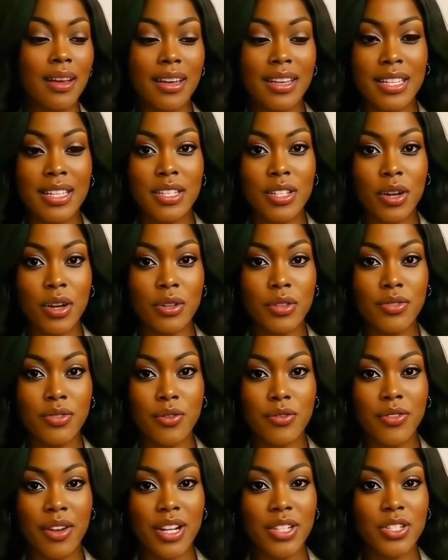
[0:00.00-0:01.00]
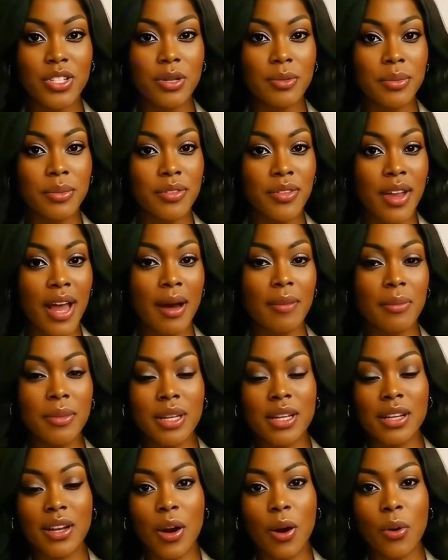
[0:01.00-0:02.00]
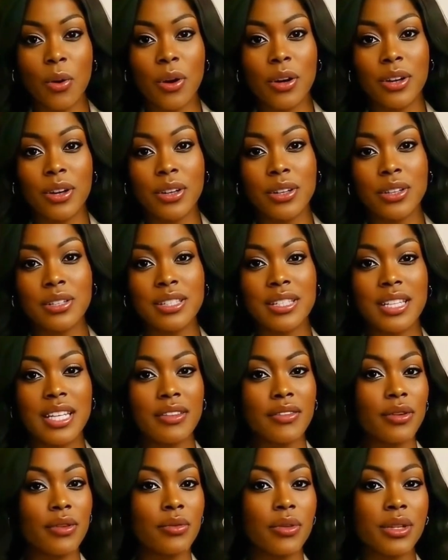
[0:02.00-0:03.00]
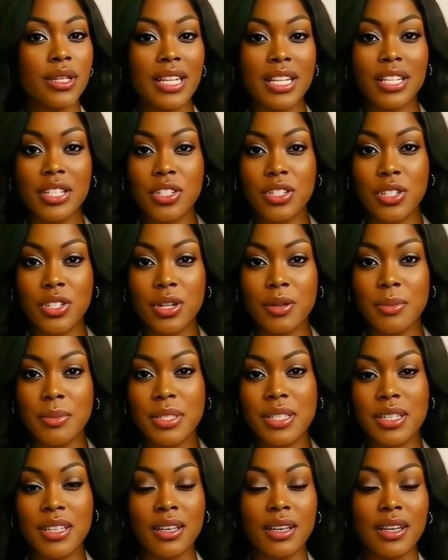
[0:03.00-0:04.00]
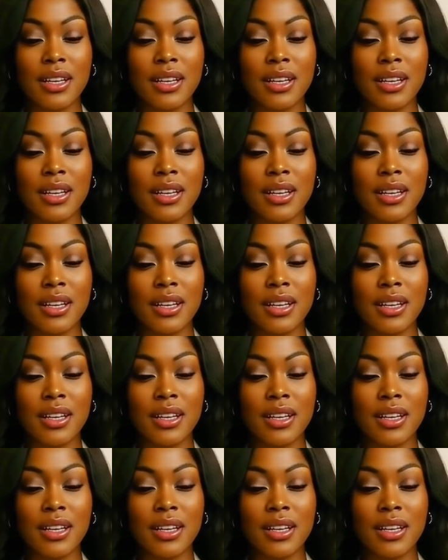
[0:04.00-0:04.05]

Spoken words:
This goes for friendships, family, coworkers, even relationships.